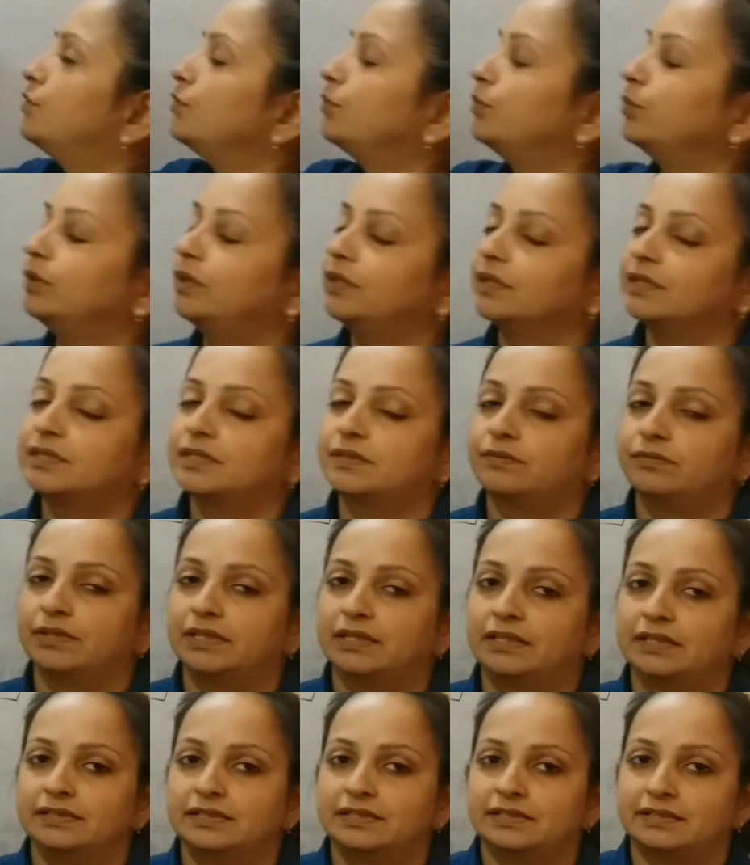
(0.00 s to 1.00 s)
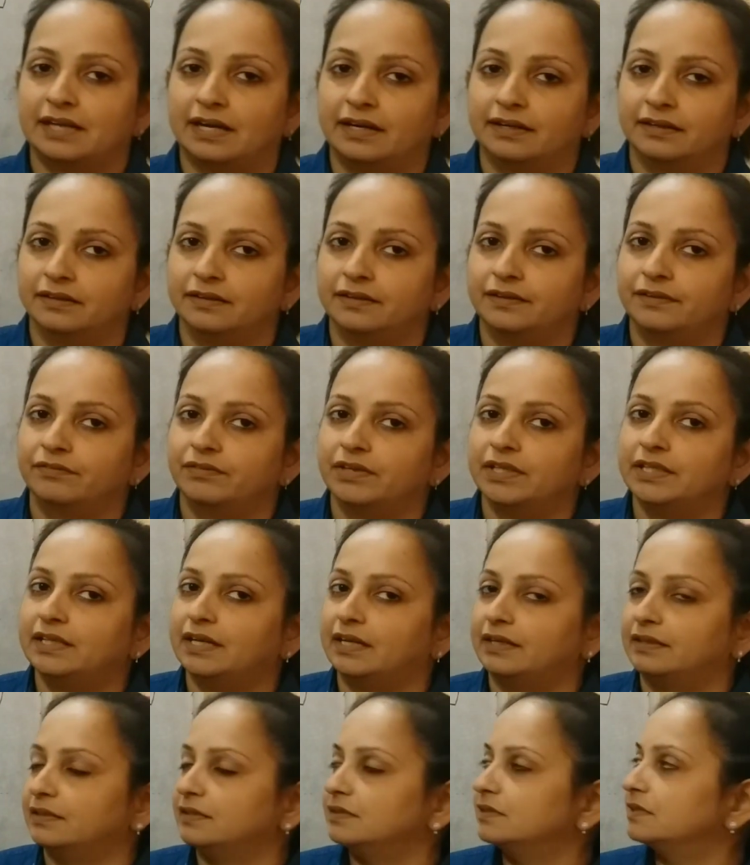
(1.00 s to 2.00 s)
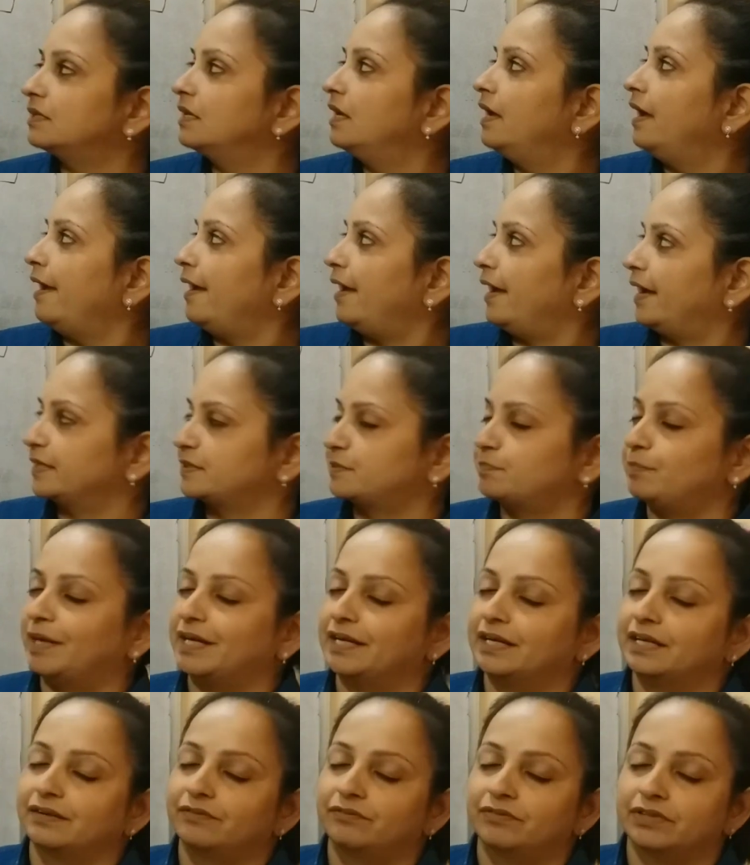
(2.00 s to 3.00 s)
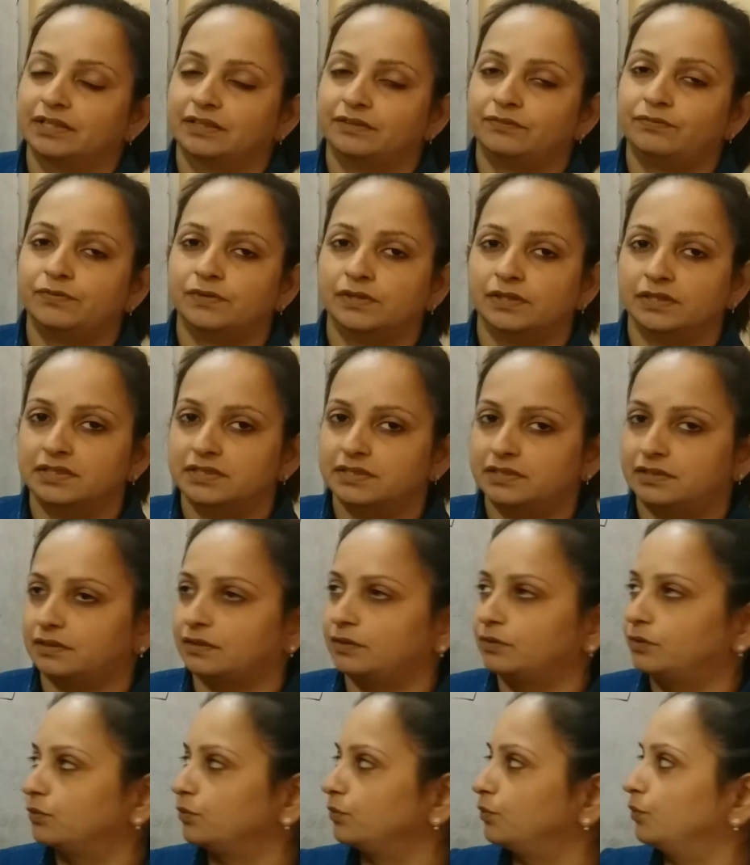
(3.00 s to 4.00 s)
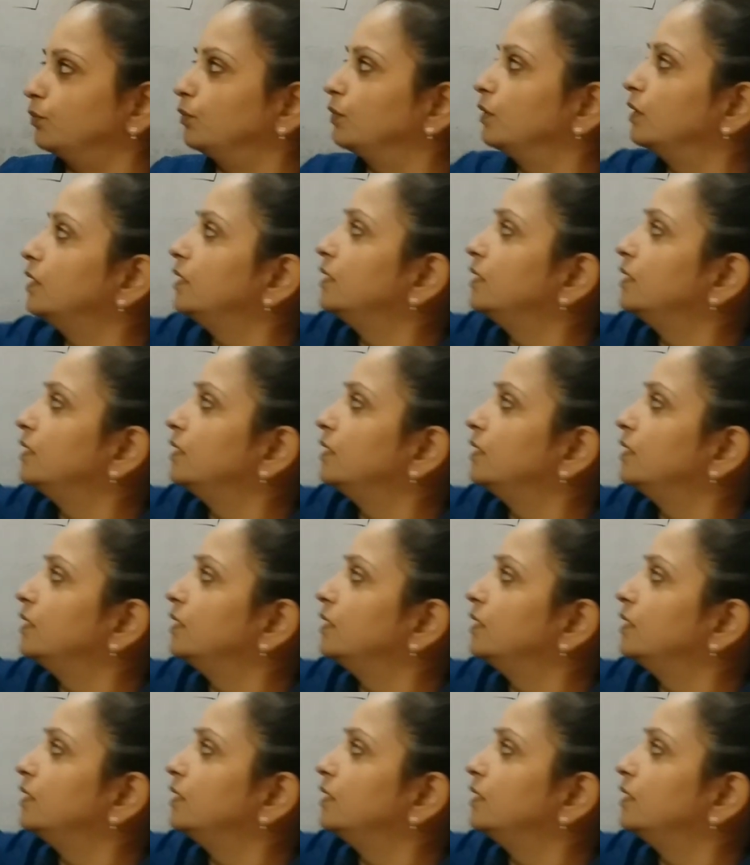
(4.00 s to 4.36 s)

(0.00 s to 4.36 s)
do this with the standard way, that is expanding with the first row.